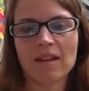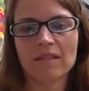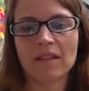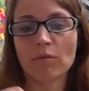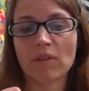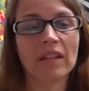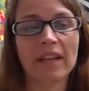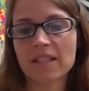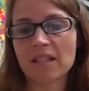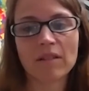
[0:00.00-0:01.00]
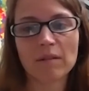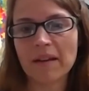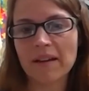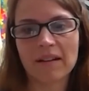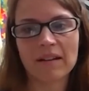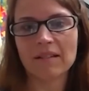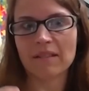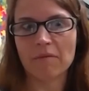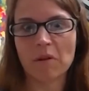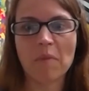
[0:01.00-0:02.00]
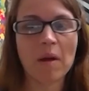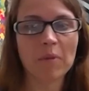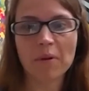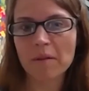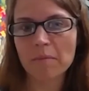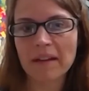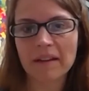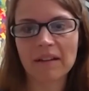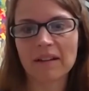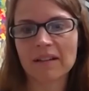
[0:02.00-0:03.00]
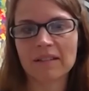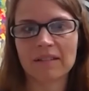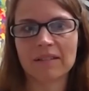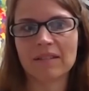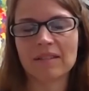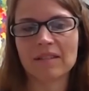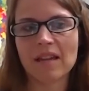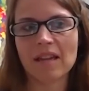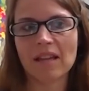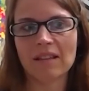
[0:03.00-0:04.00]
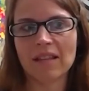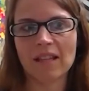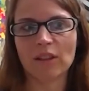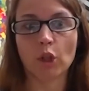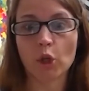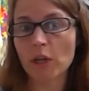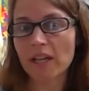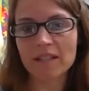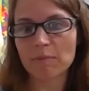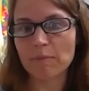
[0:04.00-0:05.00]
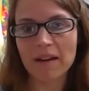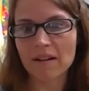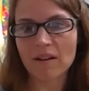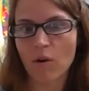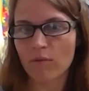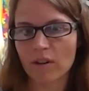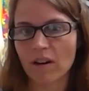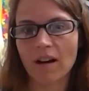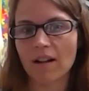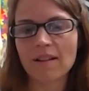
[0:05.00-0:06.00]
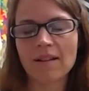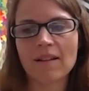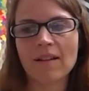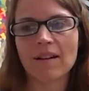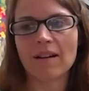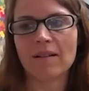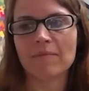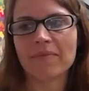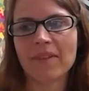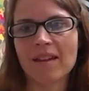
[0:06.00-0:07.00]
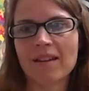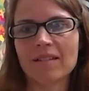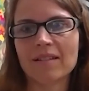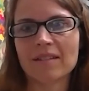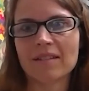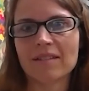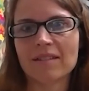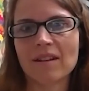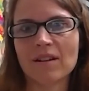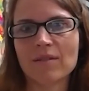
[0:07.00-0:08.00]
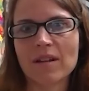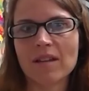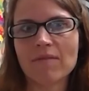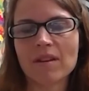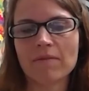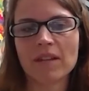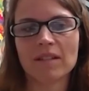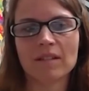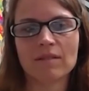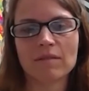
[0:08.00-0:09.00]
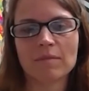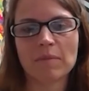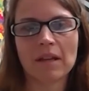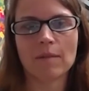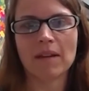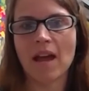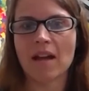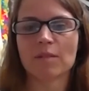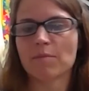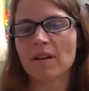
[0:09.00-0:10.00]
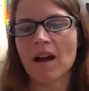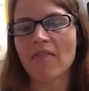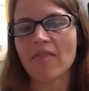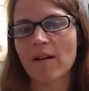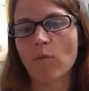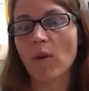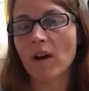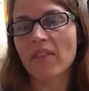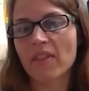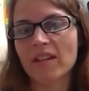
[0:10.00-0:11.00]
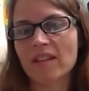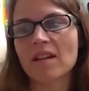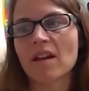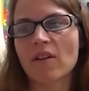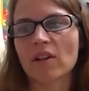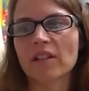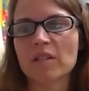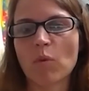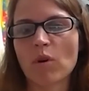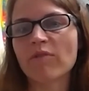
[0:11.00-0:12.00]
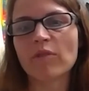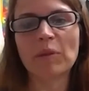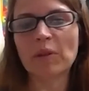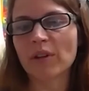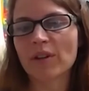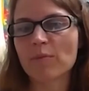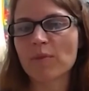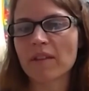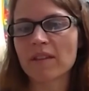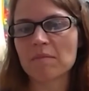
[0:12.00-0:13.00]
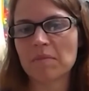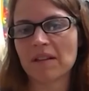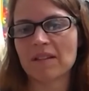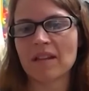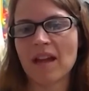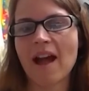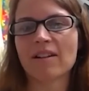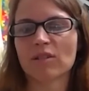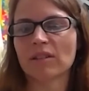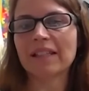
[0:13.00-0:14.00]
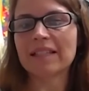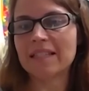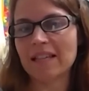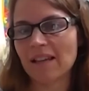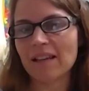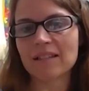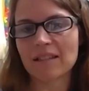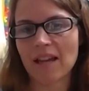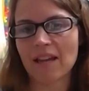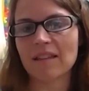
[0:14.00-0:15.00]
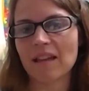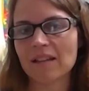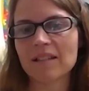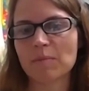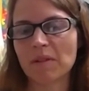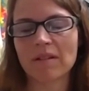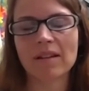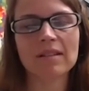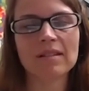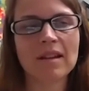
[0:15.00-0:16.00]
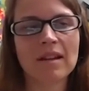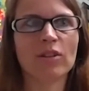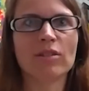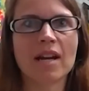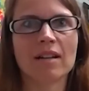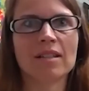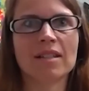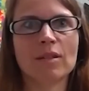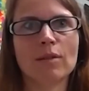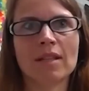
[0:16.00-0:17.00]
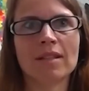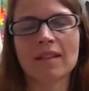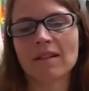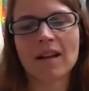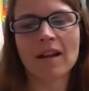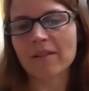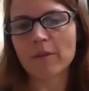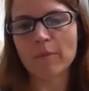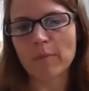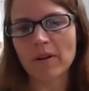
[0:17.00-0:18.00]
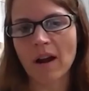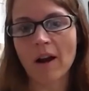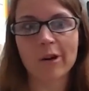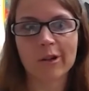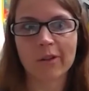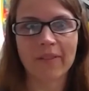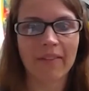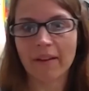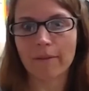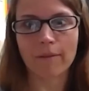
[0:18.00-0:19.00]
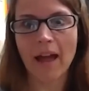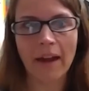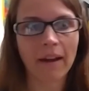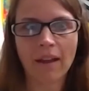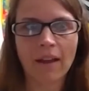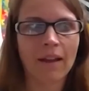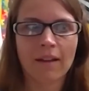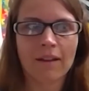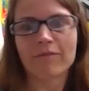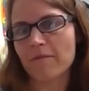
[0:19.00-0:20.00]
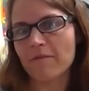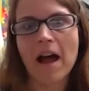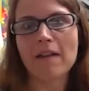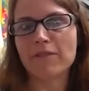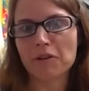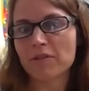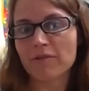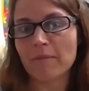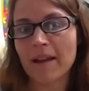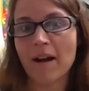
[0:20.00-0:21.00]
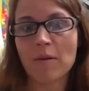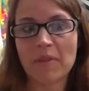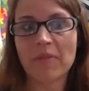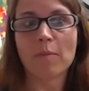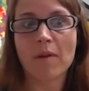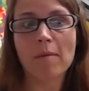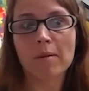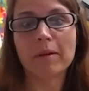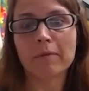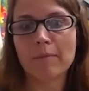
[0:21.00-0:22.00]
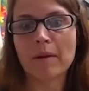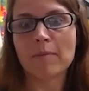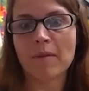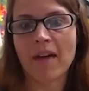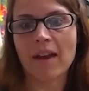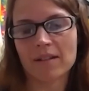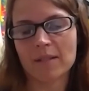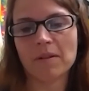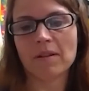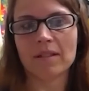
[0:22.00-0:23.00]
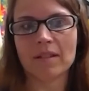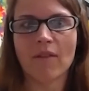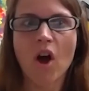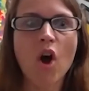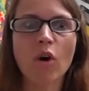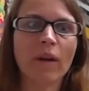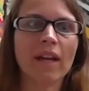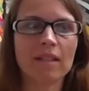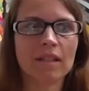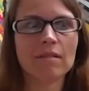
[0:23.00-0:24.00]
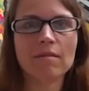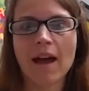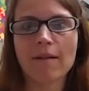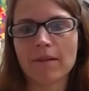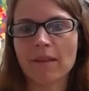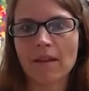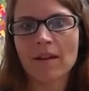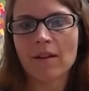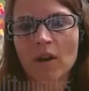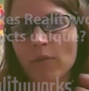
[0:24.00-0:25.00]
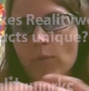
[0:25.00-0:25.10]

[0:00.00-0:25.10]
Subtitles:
they relate to it better, they remember it better, they learn it better overall, and even if they don't become an expert on that one thing, they're at least more familiar with it because they actually did it. They had that experience. You talk to students and they're not going to remember an article that they read from 5 years from now, but they'll probably remember that experience of, oh, we got to do that with a